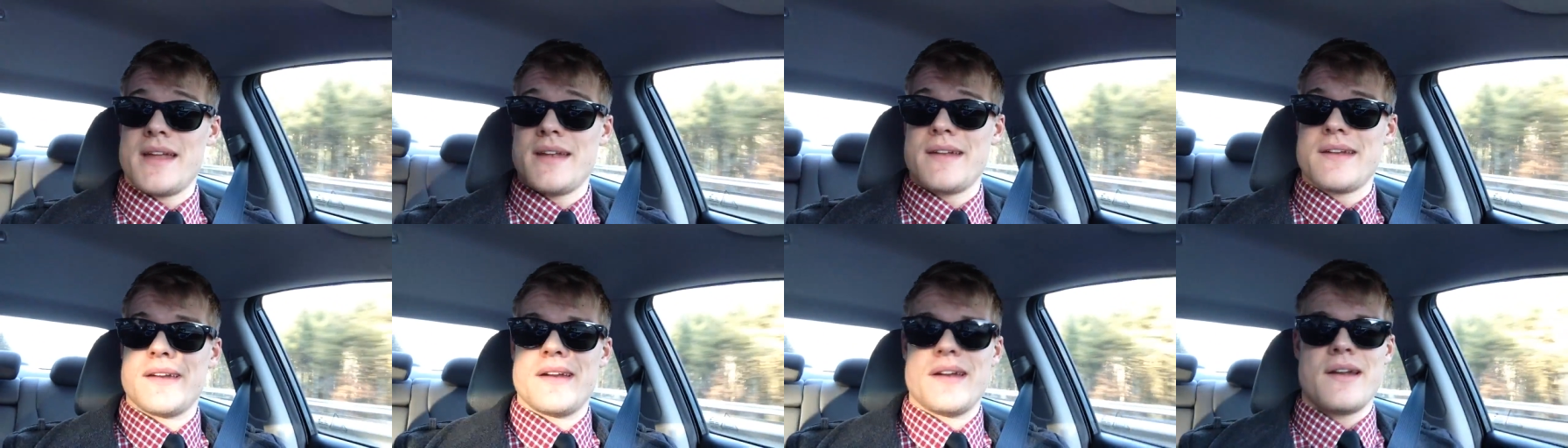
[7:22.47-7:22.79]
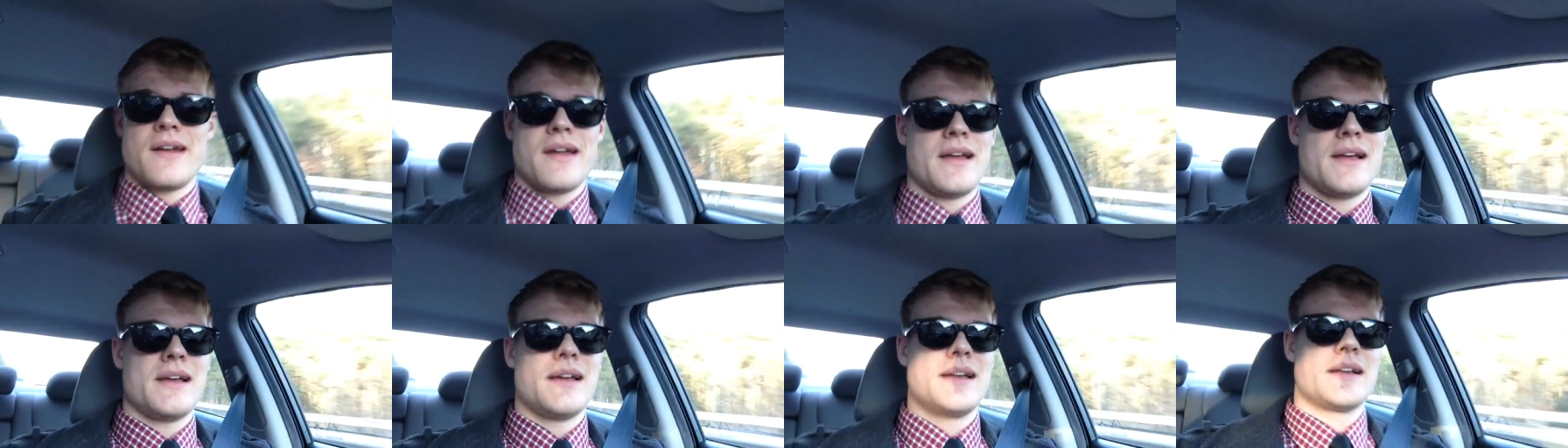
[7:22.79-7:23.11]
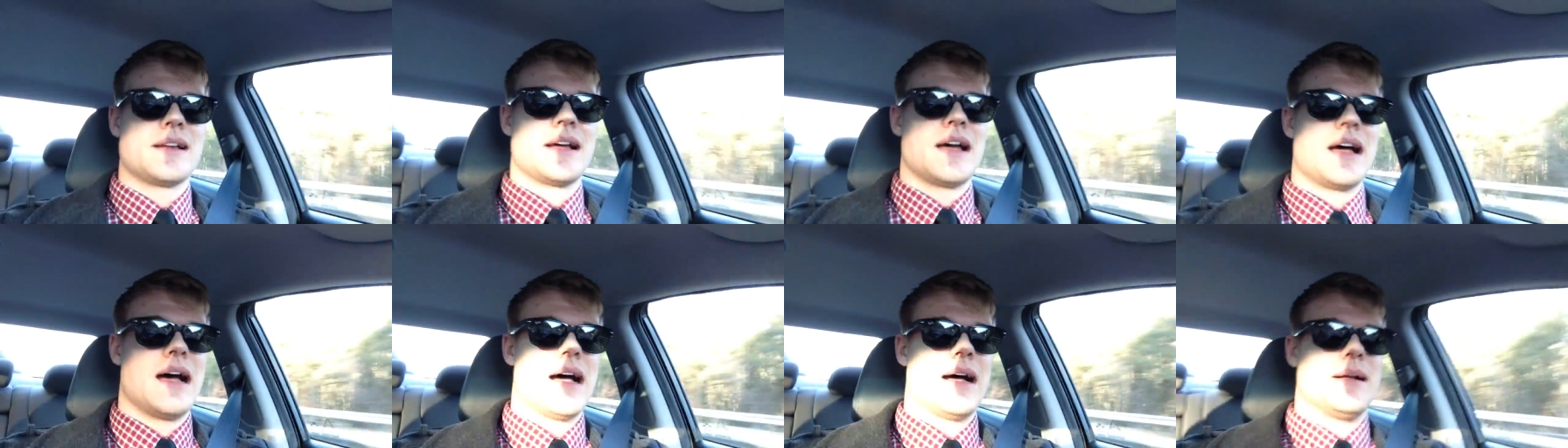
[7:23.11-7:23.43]
her
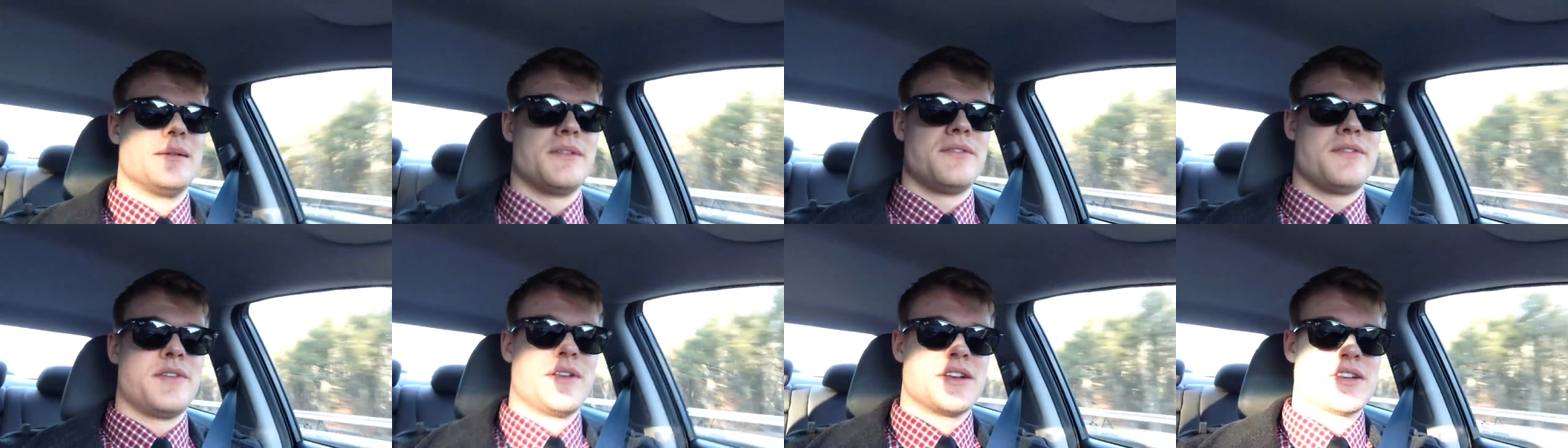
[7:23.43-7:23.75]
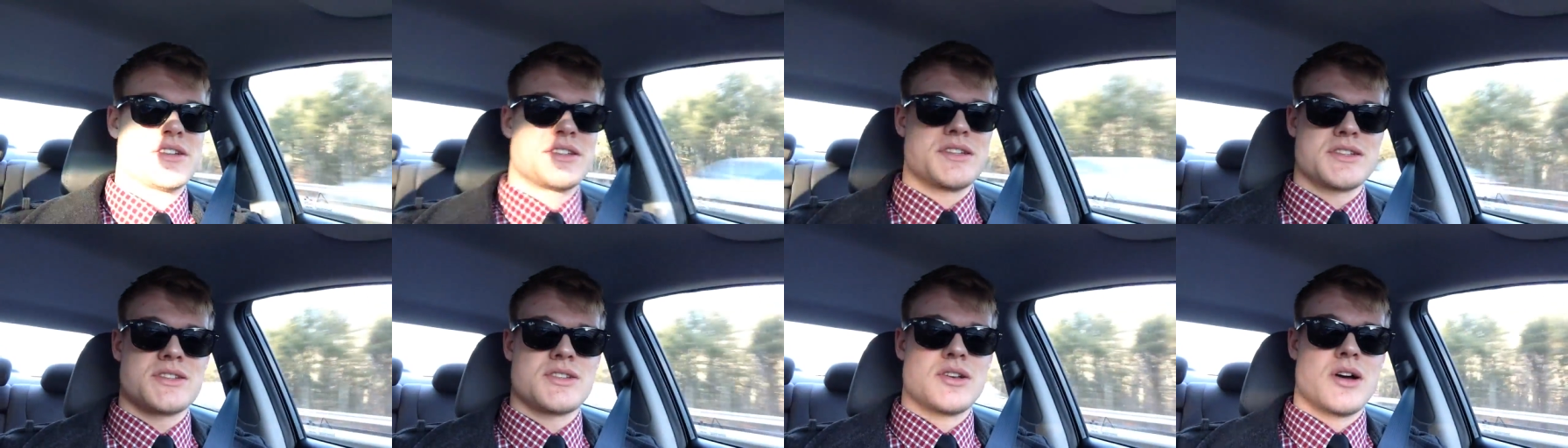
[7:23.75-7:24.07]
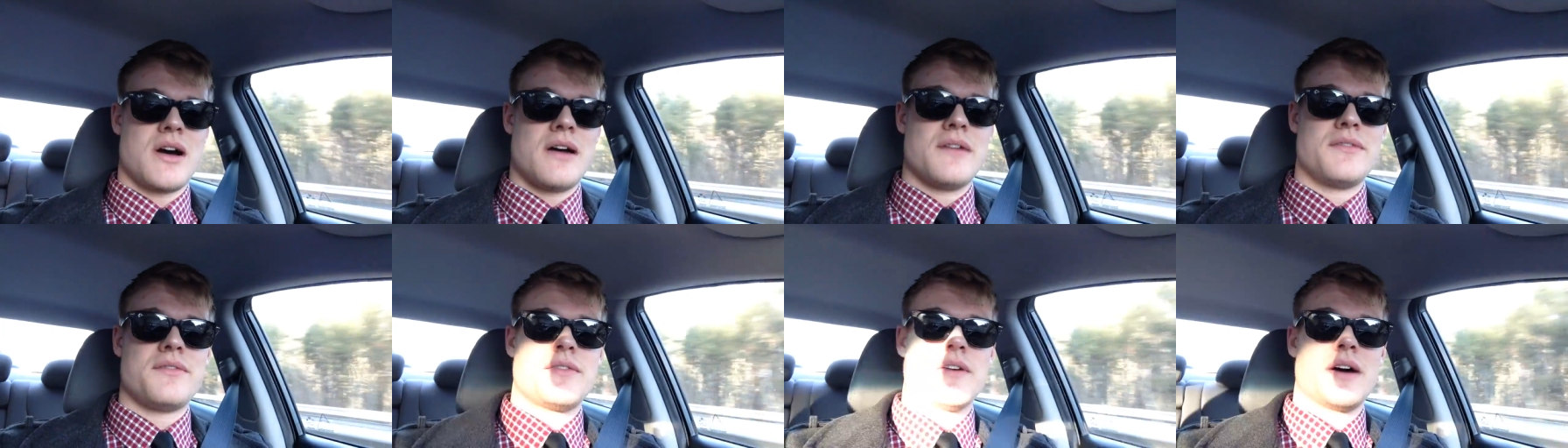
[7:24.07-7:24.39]
to finish this
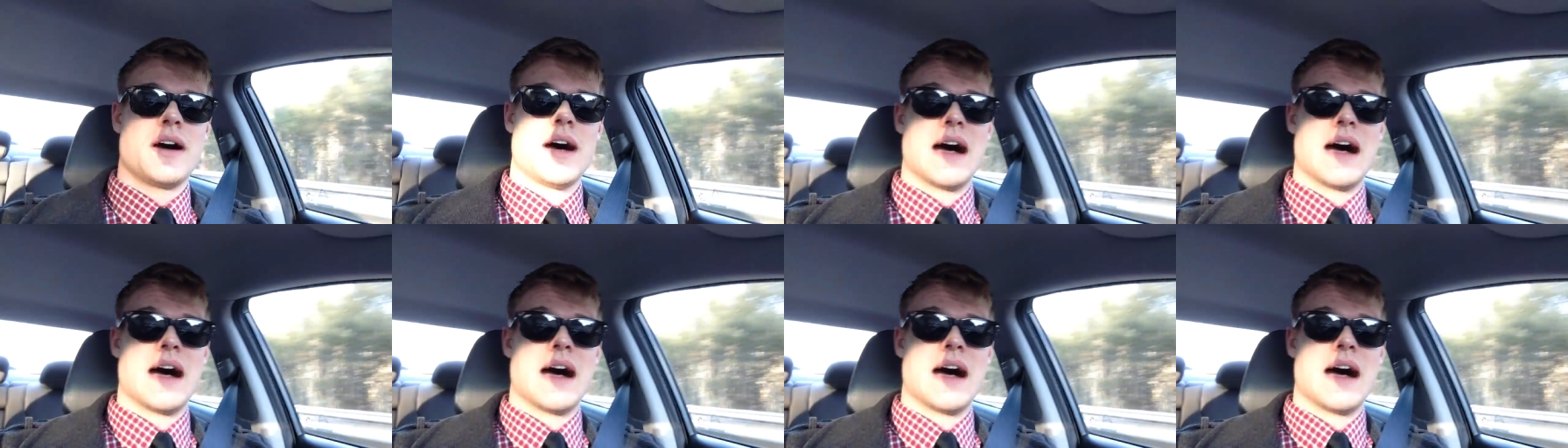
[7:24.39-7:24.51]
off.